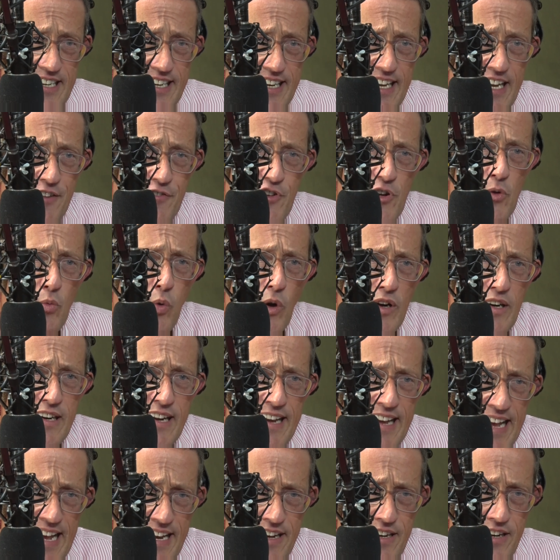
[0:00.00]
if you want
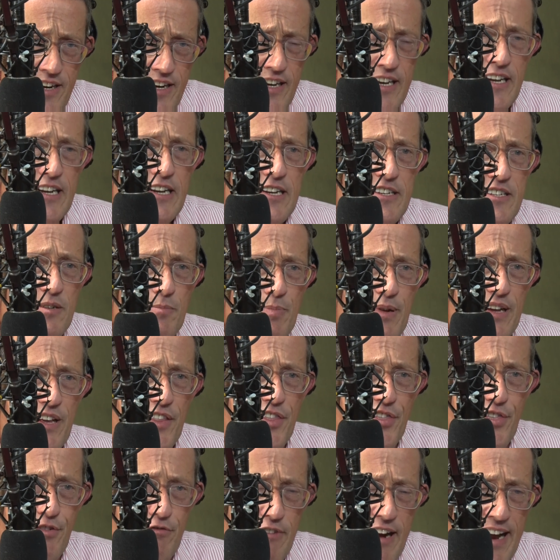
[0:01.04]
Kenya to be a
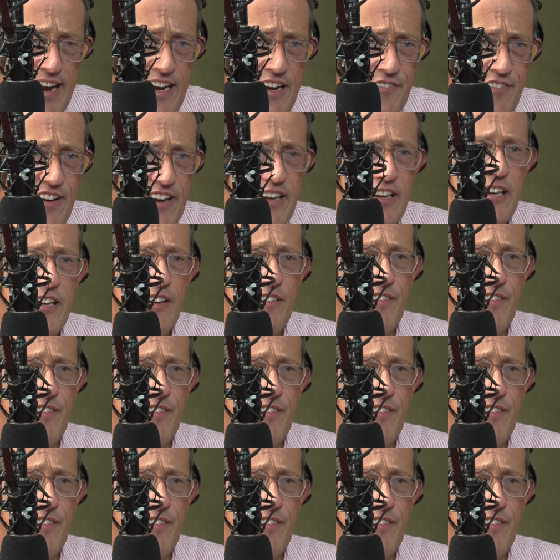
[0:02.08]
thriving,